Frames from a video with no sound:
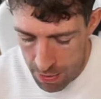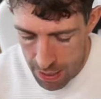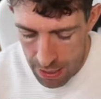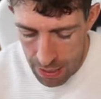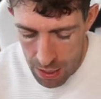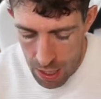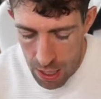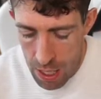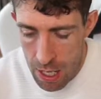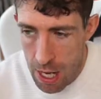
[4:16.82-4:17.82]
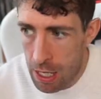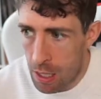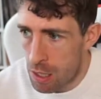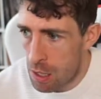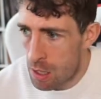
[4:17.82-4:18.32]
then it's
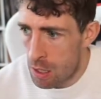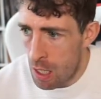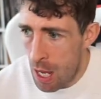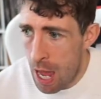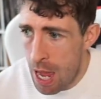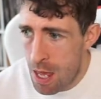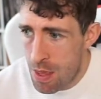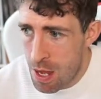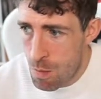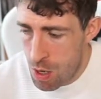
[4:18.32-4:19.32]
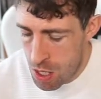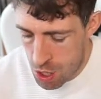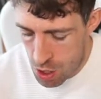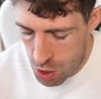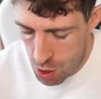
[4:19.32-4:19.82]
next, and then we
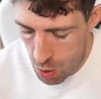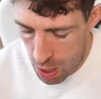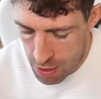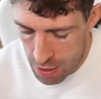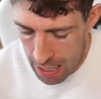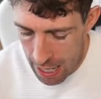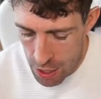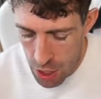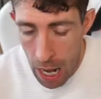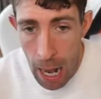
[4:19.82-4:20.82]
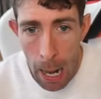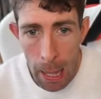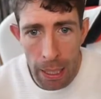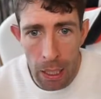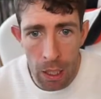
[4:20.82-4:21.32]
just do a
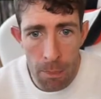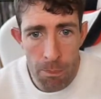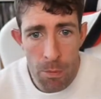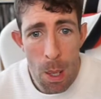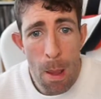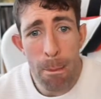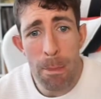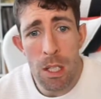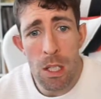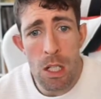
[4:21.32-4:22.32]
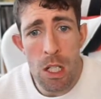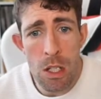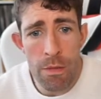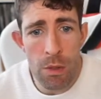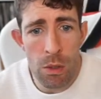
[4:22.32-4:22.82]
/link.
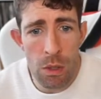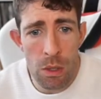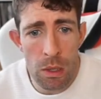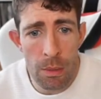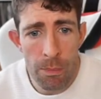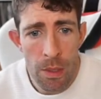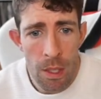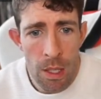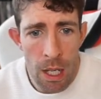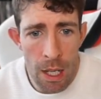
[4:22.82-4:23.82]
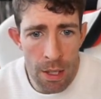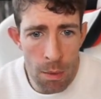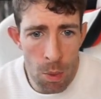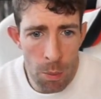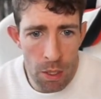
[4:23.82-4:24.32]
Beautiful. And then
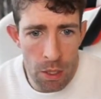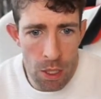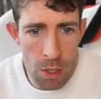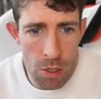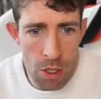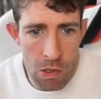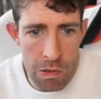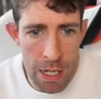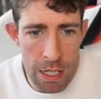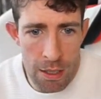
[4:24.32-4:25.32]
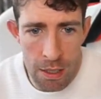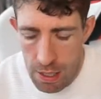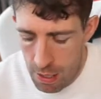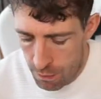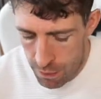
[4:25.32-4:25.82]
what we're going to do is create a
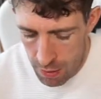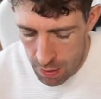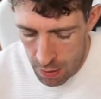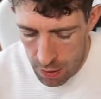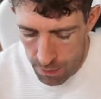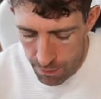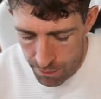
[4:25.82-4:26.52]
div here,